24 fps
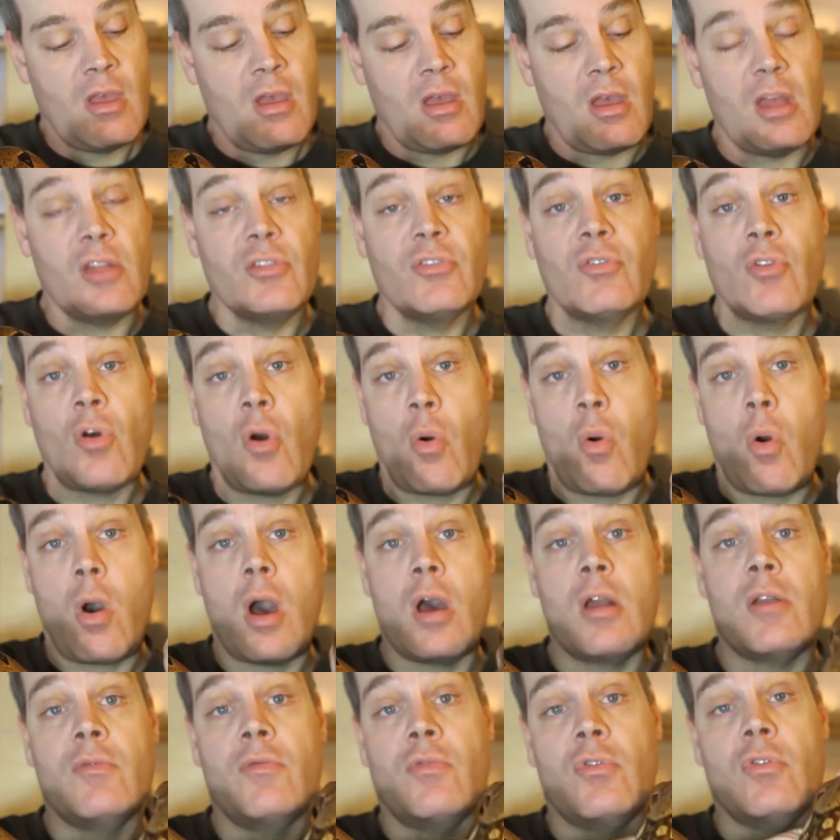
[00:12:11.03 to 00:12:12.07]
and so
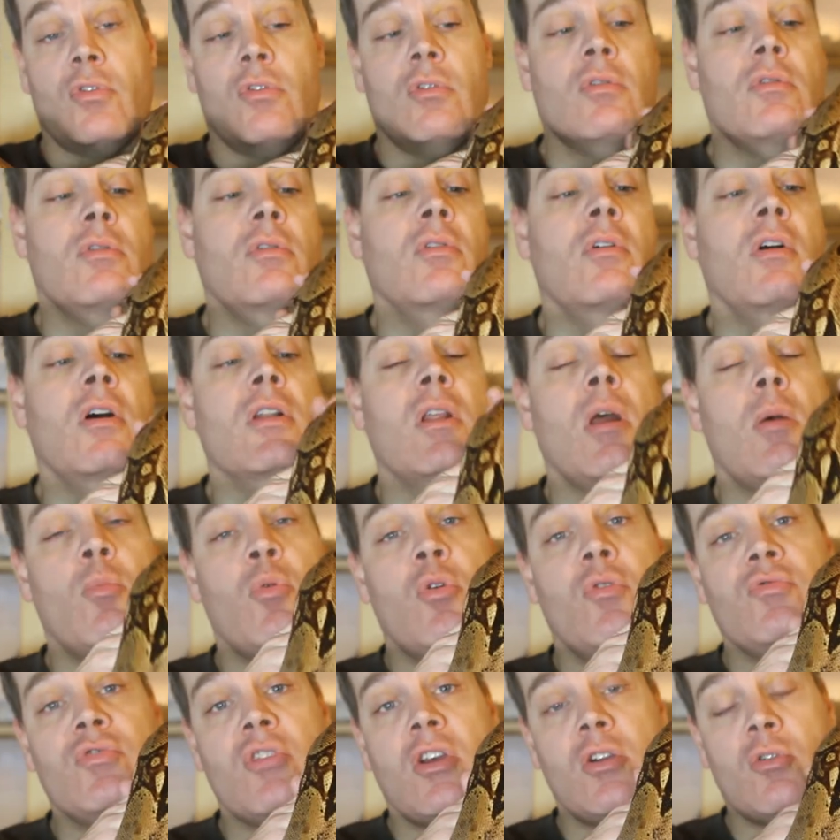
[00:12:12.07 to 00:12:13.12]
on for a number
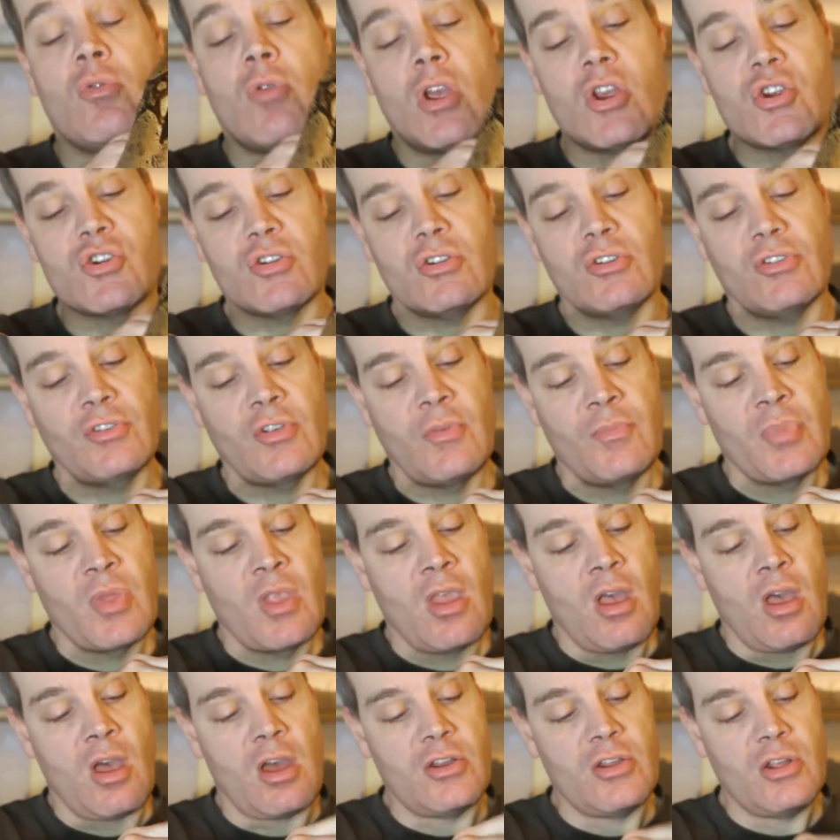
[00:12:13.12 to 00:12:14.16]
of generations
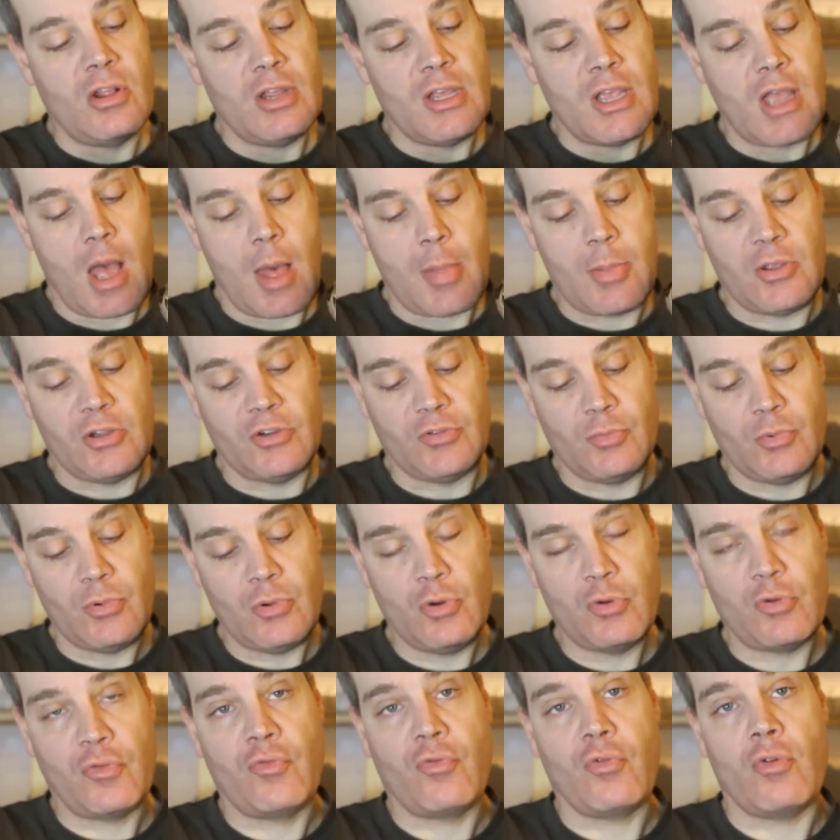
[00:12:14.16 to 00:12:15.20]
until he got these
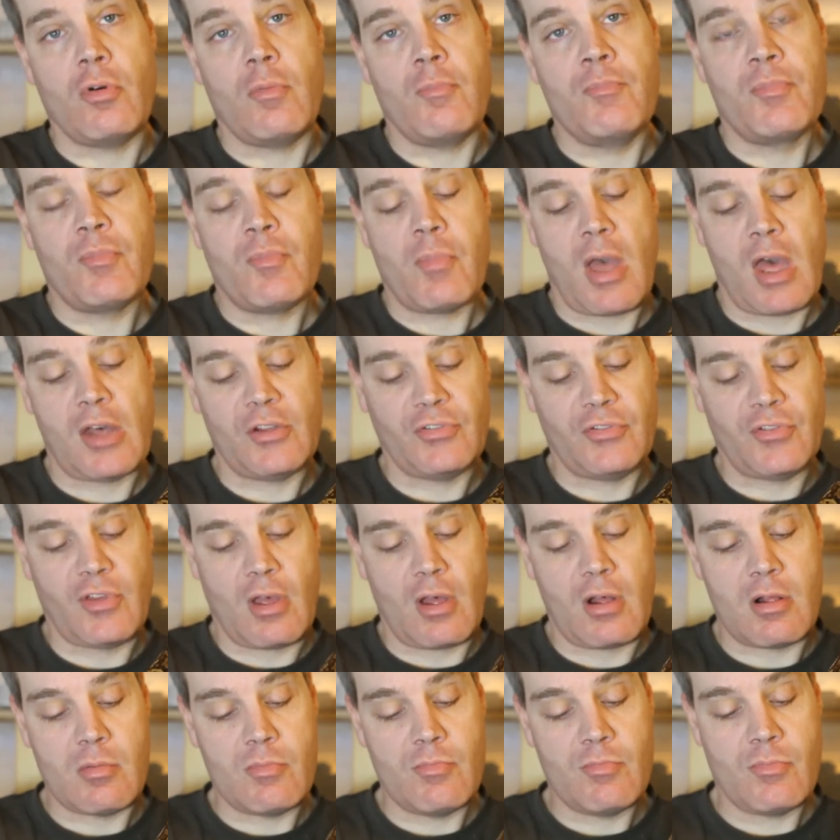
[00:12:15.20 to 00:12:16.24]
beautiful
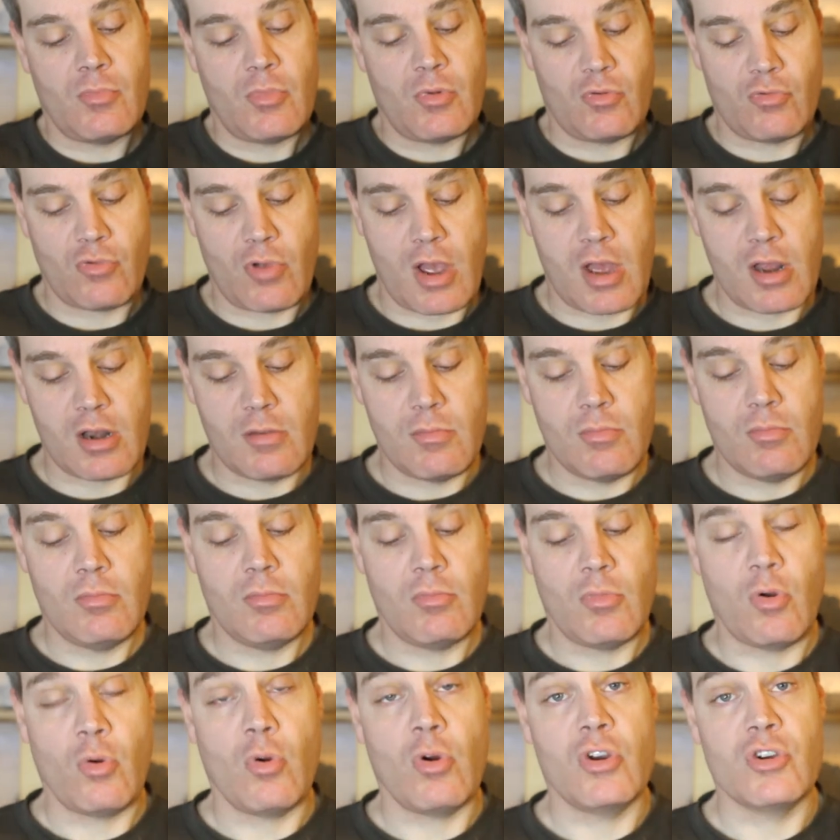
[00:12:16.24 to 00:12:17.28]
pastel
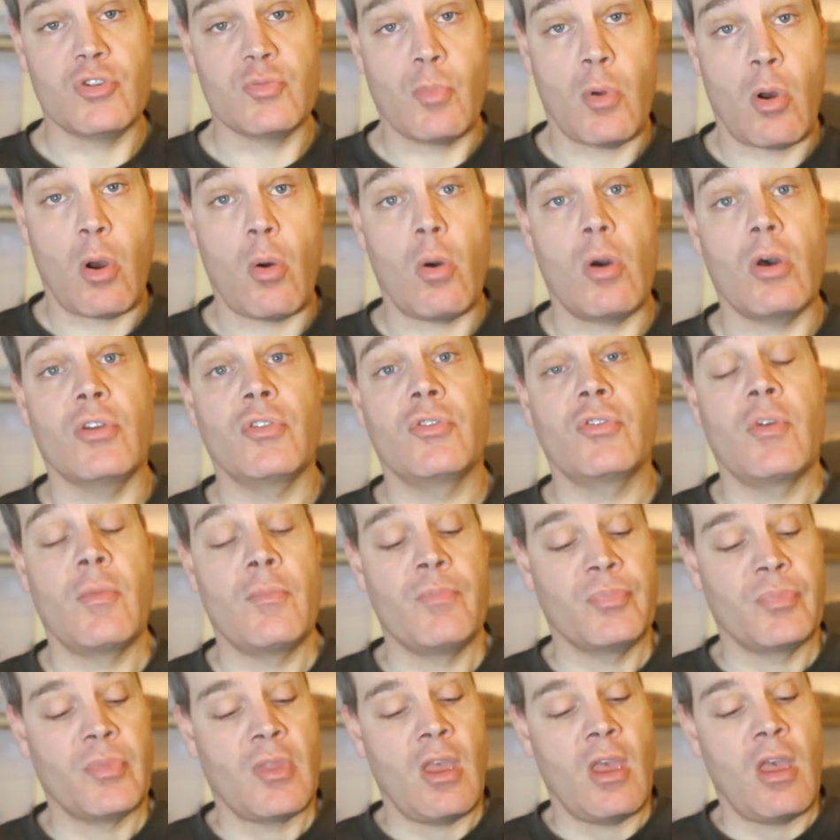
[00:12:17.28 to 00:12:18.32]
red-orange boas.
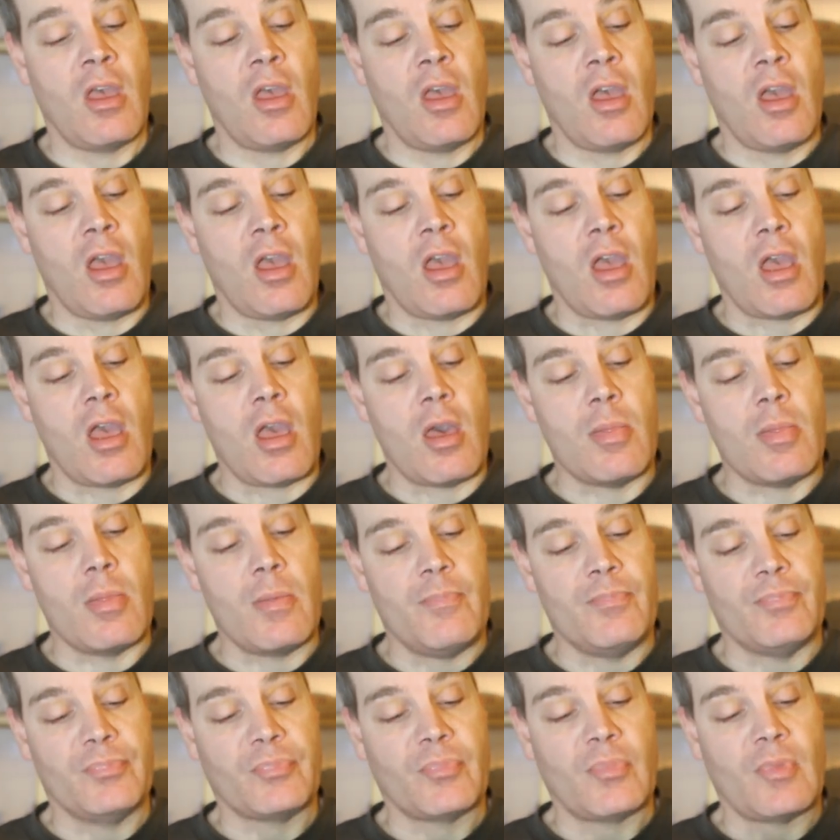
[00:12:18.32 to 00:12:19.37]
And
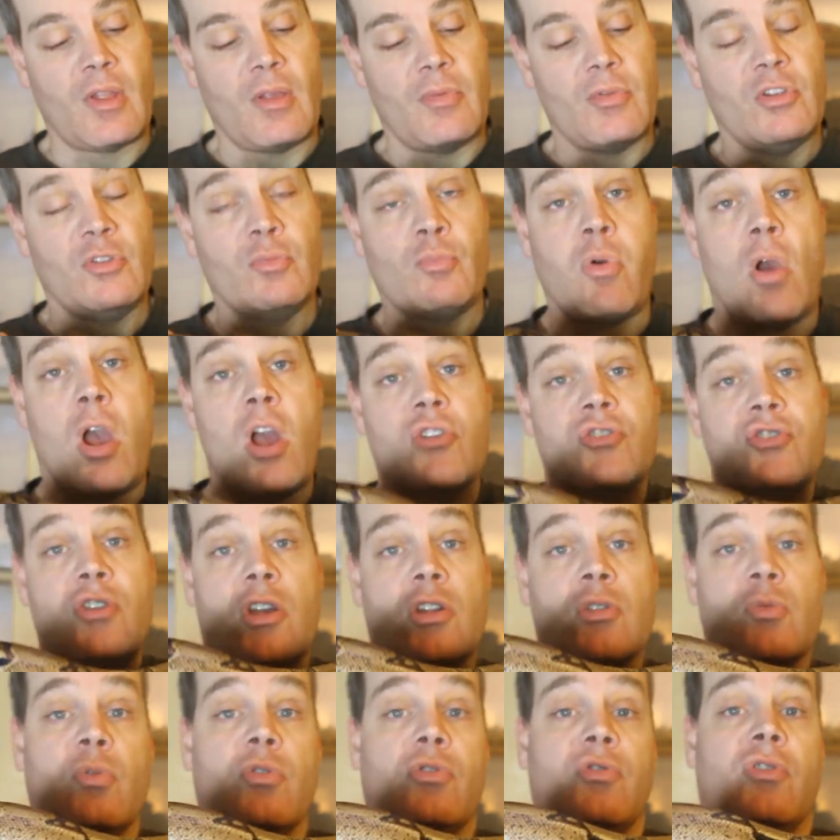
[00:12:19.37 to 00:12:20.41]
this
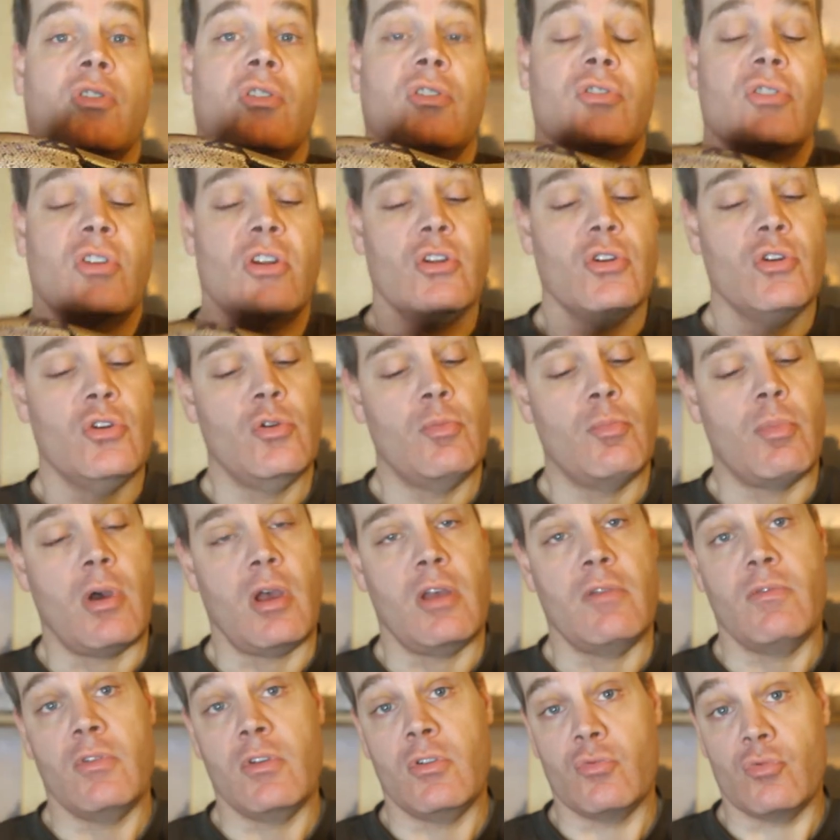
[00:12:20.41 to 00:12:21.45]
project was continued by
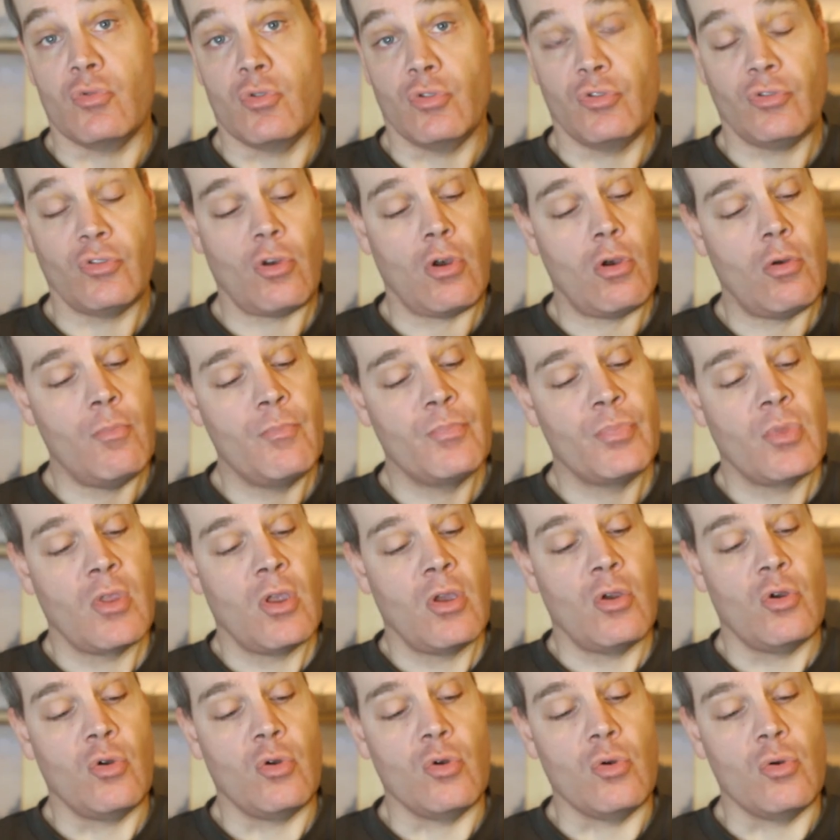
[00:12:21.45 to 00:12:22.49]
Vin Russo,
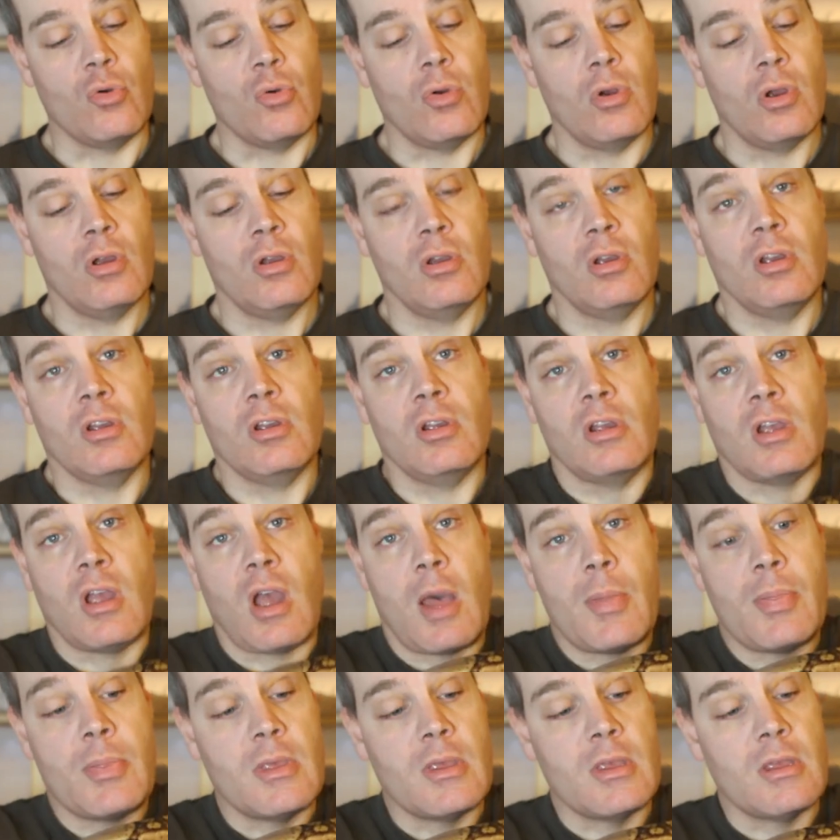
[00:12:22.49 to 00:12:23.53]
who
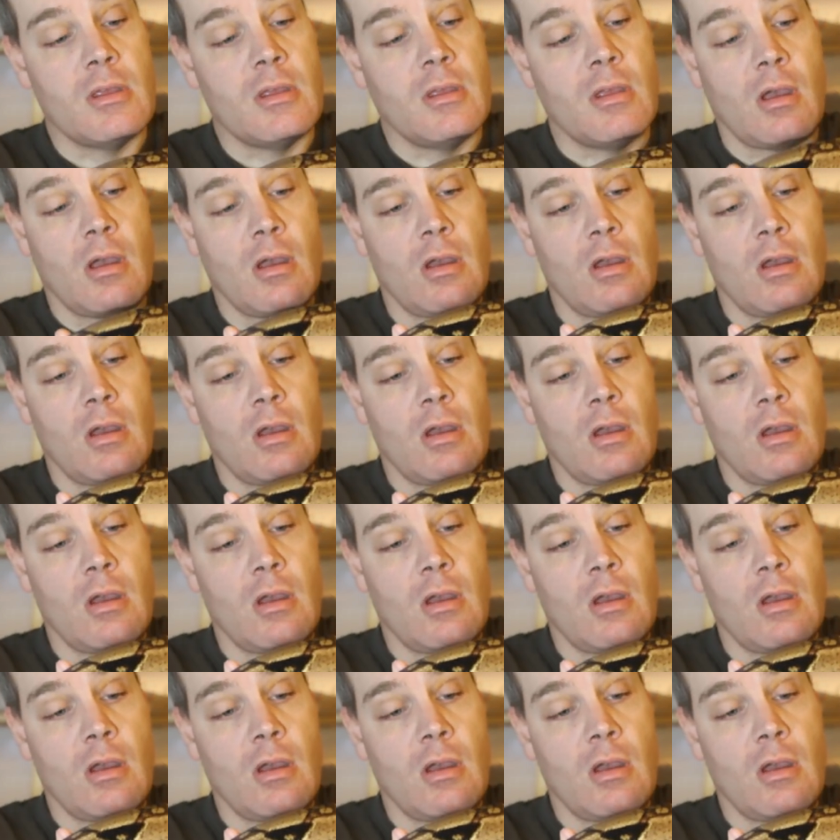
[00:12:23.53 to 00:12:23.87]
got the